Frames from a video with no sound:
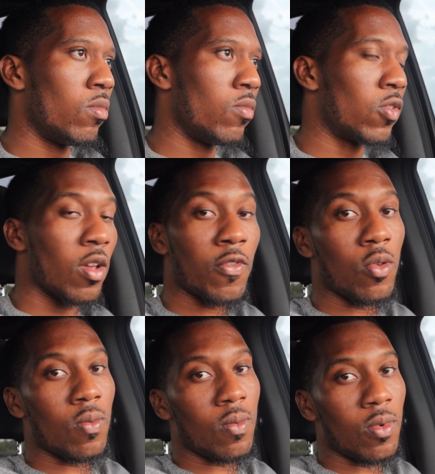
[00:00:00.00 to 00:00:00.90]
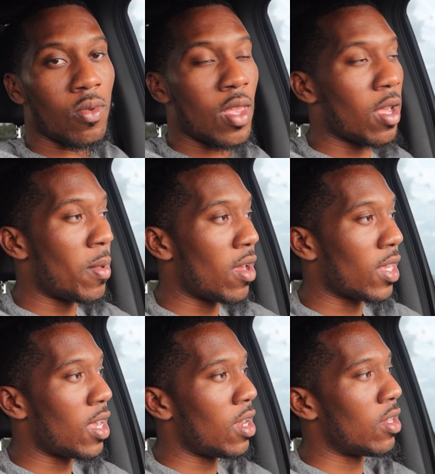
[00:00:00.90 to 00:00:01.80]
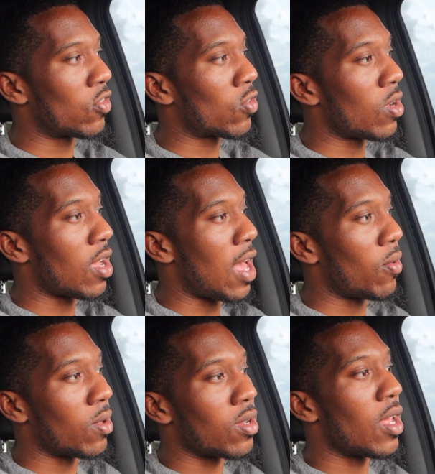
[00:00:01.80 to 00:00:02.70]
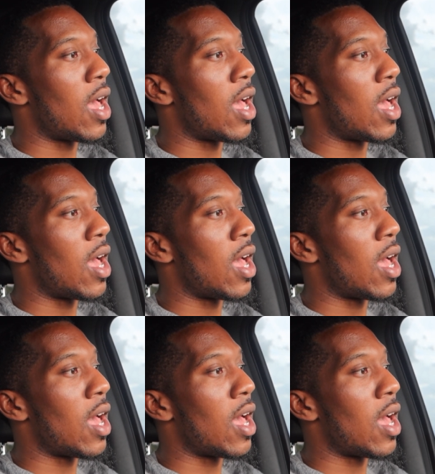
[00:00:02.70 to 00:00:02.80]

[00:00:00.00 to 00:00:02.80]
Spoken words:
So if you think about getting this truck, I would